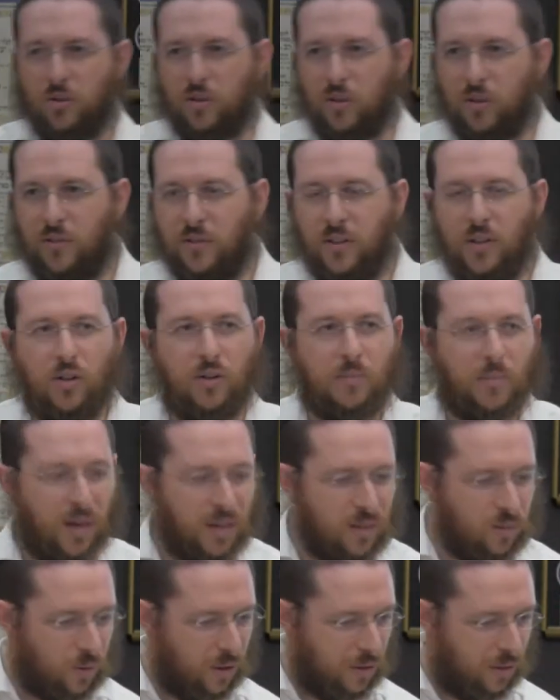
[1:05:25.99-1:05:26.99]
do you fill your
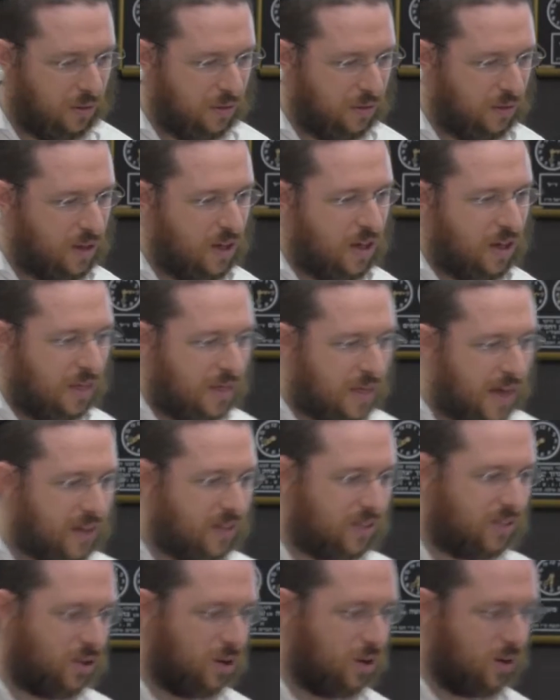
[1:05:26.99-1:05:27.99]
mind with? That
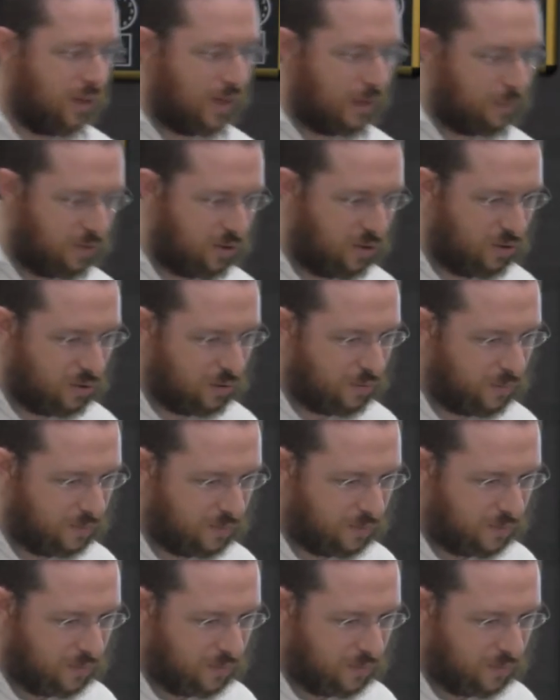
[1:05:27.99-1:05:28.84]
is totally up to you.